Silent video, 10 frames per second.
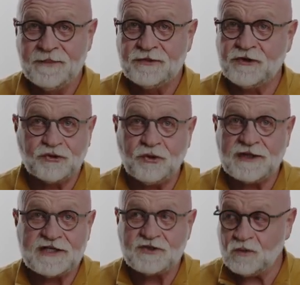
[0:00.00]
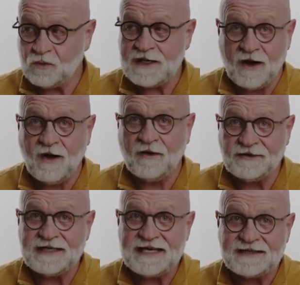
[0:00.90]
The truth is, we all
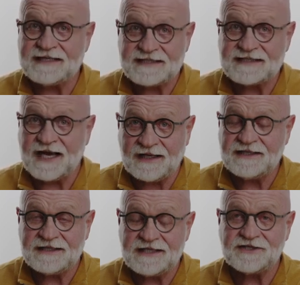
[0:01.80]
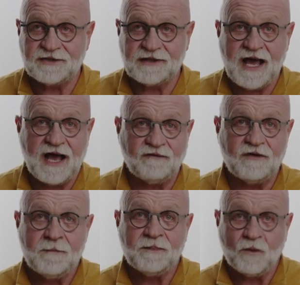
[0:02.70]
need this unconditional love.
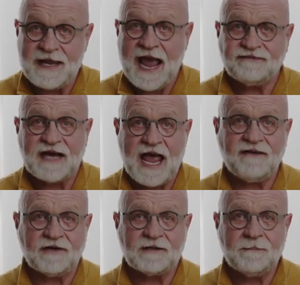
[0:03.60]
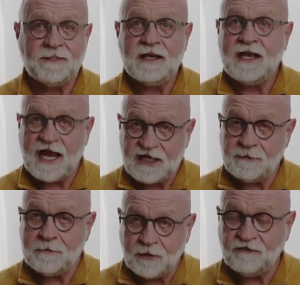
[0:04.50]
We have to have it. And
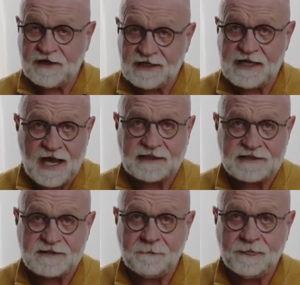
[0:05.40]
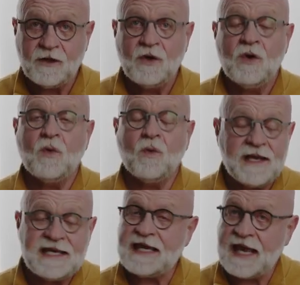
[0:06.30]
to be perfectly honest,
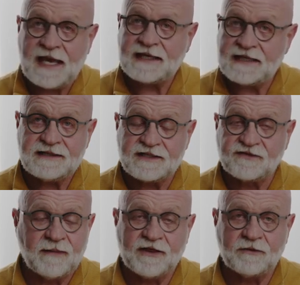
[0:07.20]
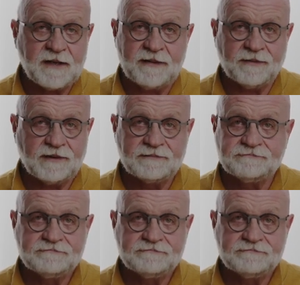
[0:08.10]
we can't get this from other people.